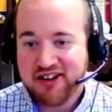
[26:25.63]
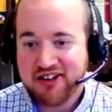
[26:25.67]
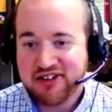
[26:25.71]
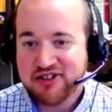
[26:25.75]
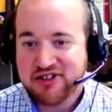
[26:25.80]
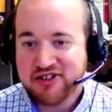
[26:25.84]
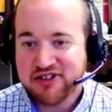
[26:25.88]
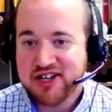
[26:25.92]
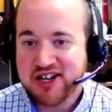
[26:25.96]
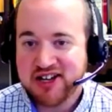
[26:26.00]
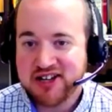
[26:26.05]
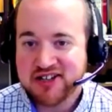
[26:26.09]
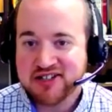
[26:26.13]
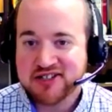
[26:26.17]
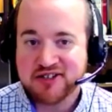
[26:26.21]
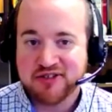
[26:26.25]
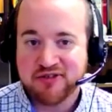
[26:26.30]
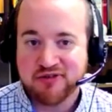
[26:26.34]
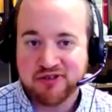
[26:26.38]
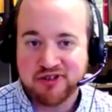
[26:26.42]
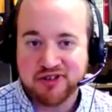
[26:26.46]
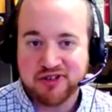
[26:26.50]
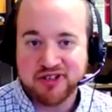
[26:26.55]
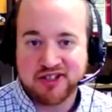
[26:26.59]
a chance
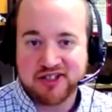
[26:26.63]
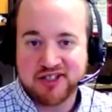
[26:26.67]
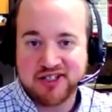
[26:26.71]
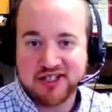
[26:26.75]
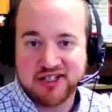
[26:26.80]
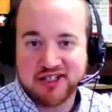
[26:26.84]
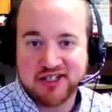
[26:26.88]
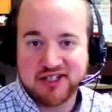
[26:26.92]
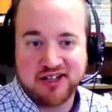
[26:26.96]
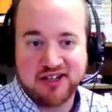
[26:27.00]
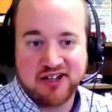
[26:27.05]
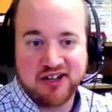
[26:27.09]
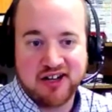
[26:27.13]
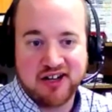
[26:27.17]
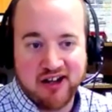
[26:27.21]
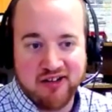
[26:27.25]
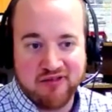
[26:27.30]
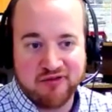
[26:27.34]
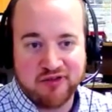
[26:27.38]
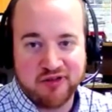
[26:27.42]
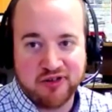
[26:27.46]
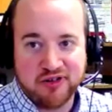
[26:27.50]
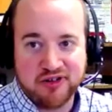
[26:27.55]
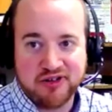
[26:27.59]
to really dig into high
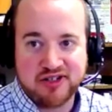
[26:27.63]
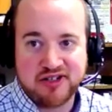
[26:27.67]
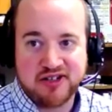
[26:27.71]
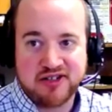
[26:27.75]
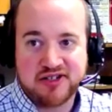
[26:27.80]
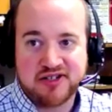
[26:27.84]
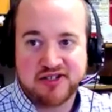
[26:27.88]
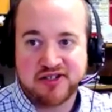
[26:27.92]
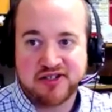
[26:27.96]
voltage.